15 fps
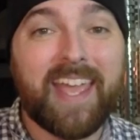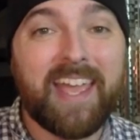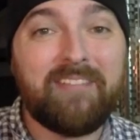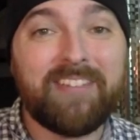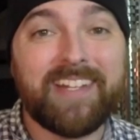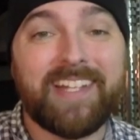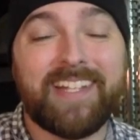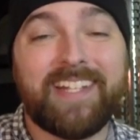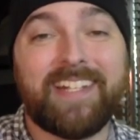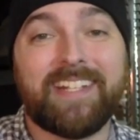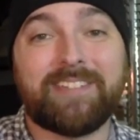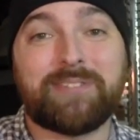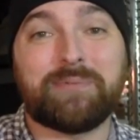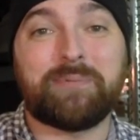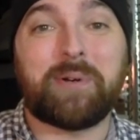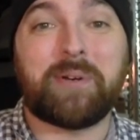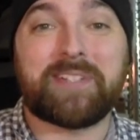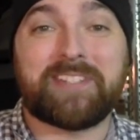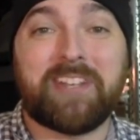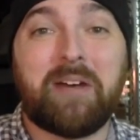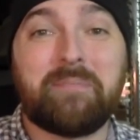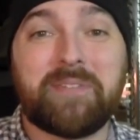heavily leaning
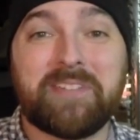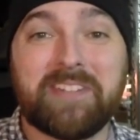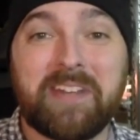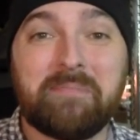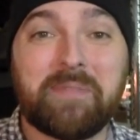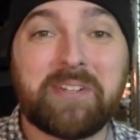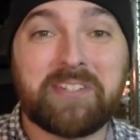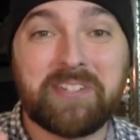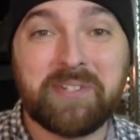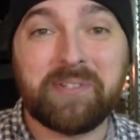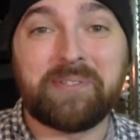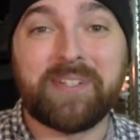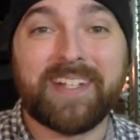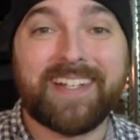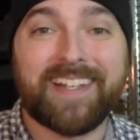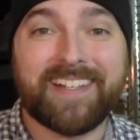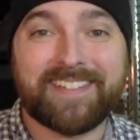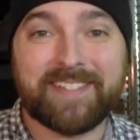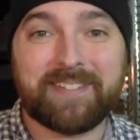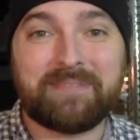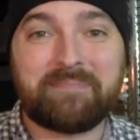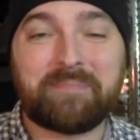towards option number two, as
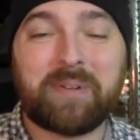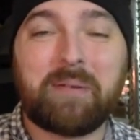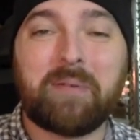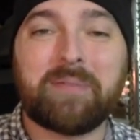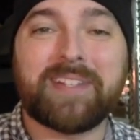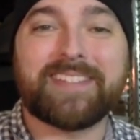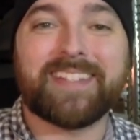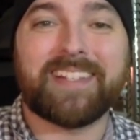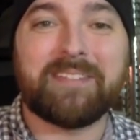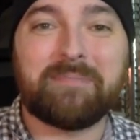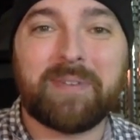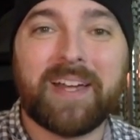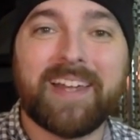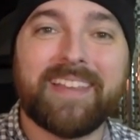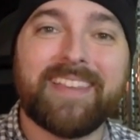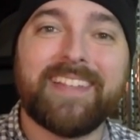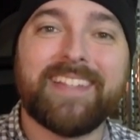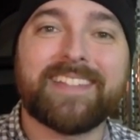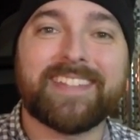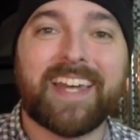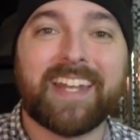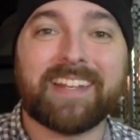you can probably tell by the
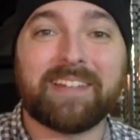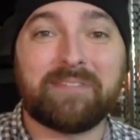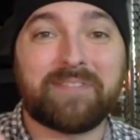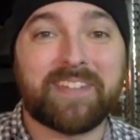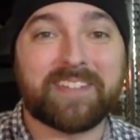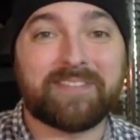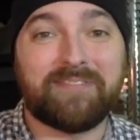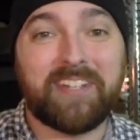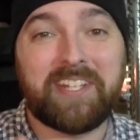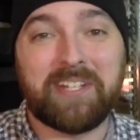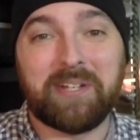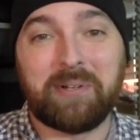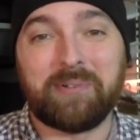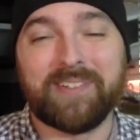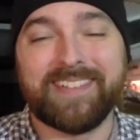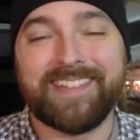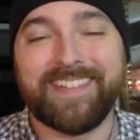title of this video.